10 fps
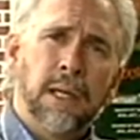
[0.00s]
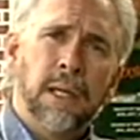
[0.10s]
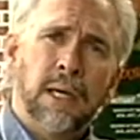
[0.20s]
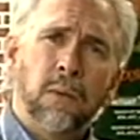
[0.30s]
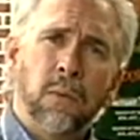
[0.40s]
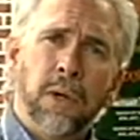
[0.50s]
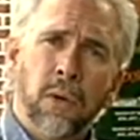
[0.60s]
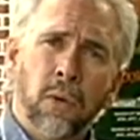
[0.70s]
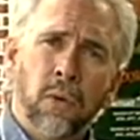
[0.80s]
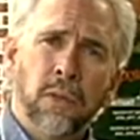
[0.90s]
yet we
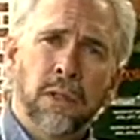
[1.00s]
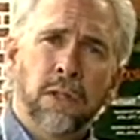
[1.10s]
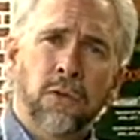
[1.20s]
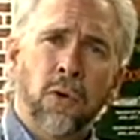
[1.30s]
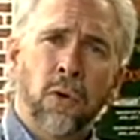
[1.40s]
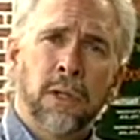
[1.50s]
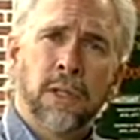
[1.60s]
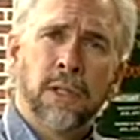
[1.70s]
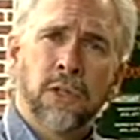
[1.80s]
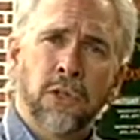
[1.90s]
own, control,
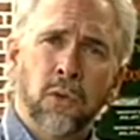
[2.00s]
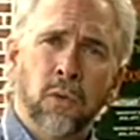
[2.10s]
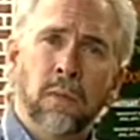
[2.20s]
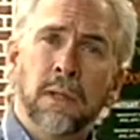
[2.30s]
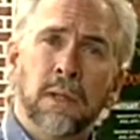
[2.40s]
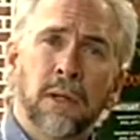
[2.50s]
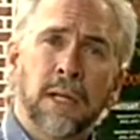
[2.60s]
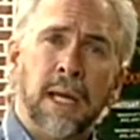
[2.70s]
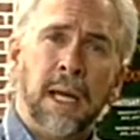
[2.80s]
and consume nearly